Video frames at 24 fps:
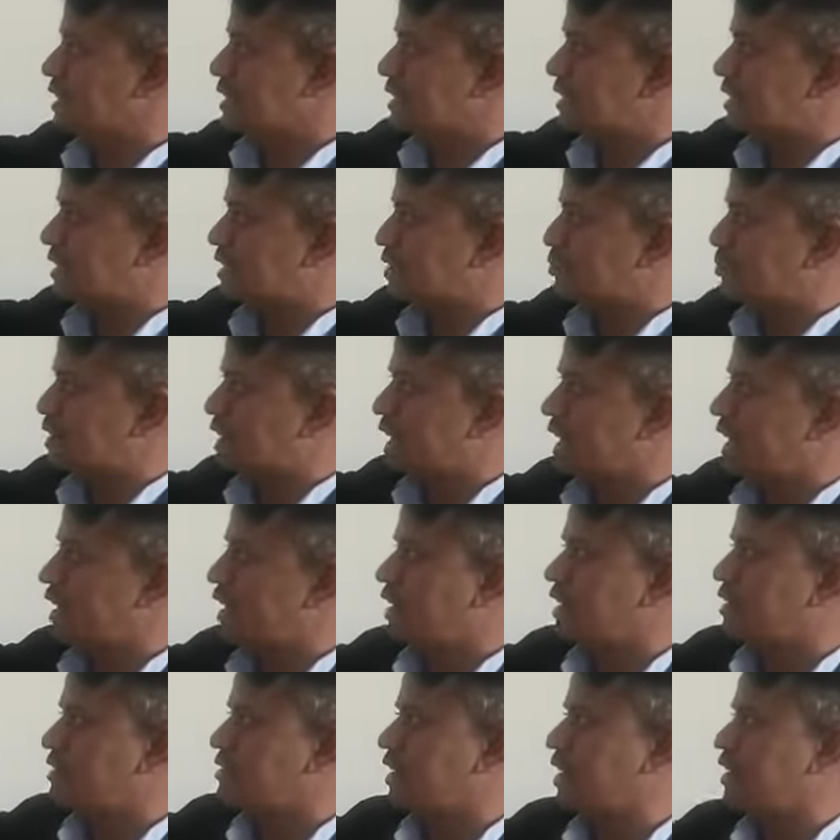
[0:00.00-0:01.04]

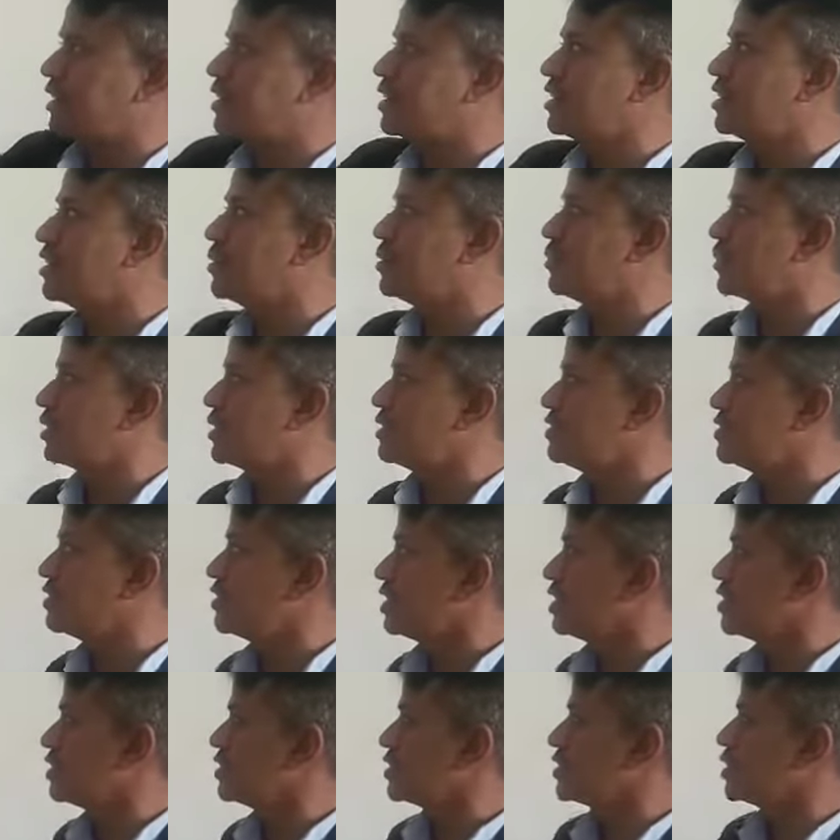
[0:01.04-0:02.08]
similarities and the
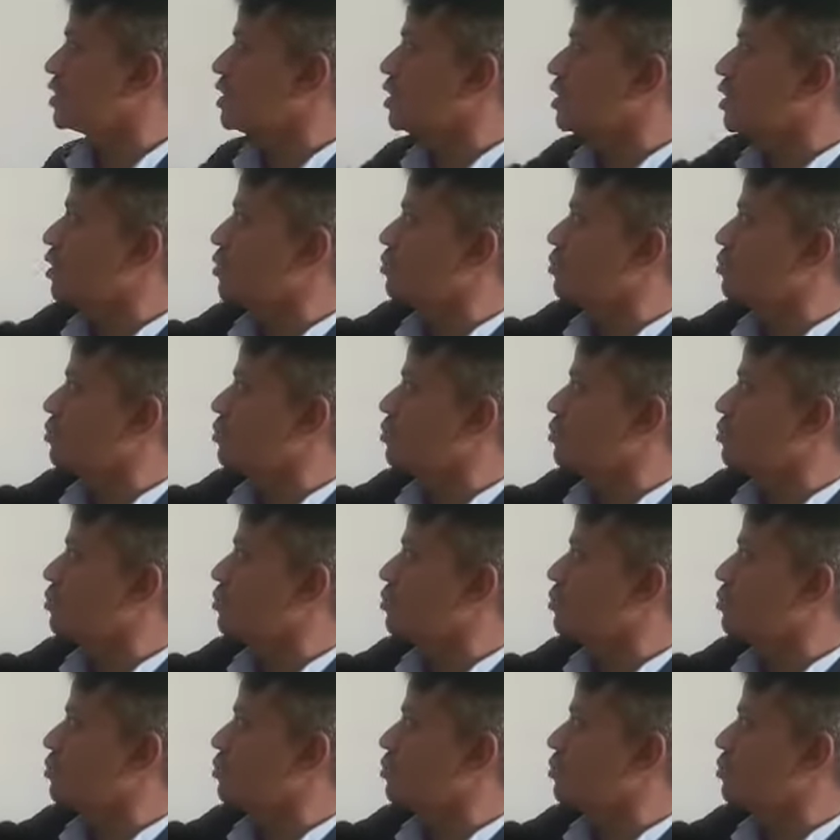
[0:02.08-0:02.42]
differences